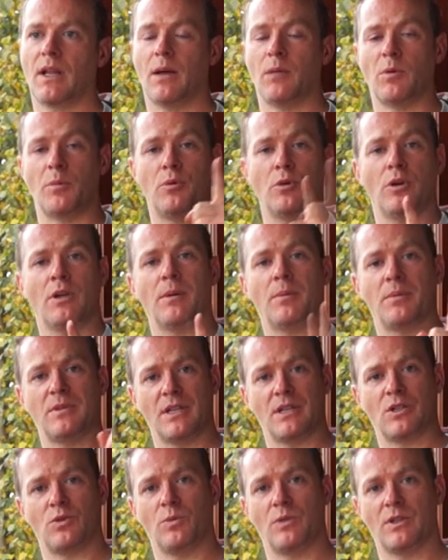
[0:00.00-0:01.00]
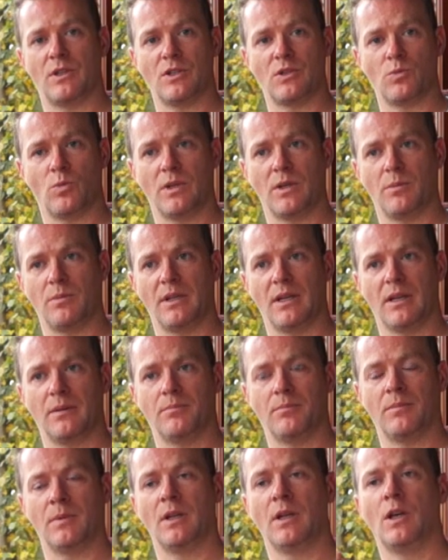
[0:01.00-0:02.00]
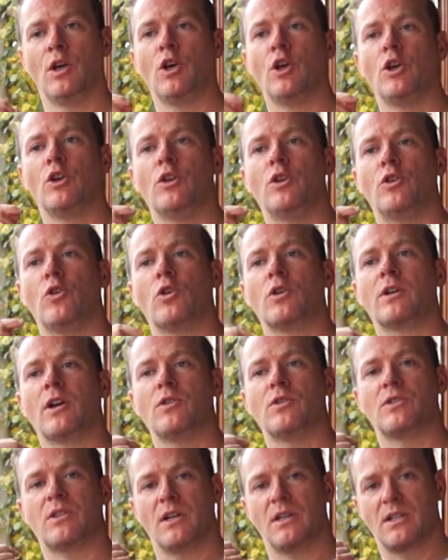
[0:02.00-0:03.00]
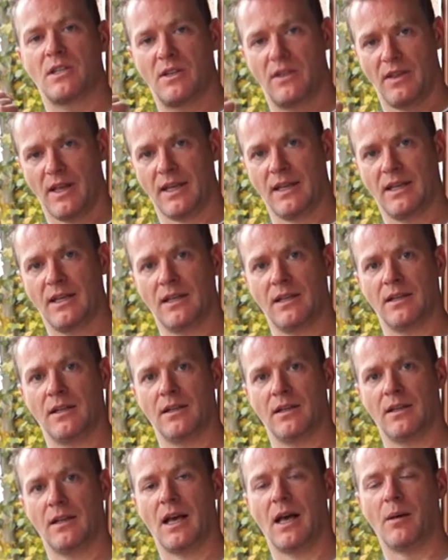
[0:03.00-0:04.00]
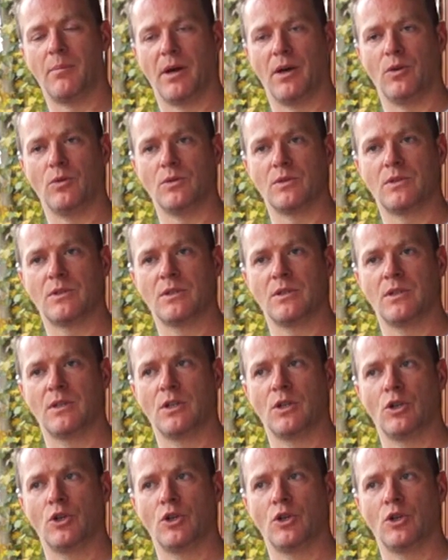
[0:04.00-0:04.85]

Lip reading: and we put it in a position where it doesn't want to be in. The dog now starts thinking about